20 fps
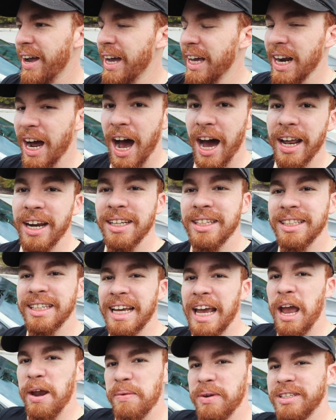and
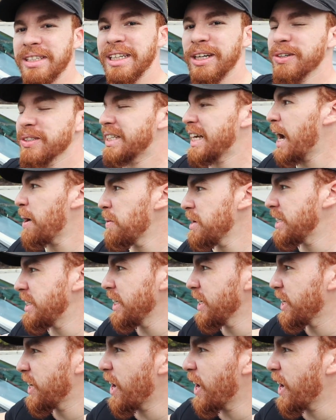honestly, every single time I see a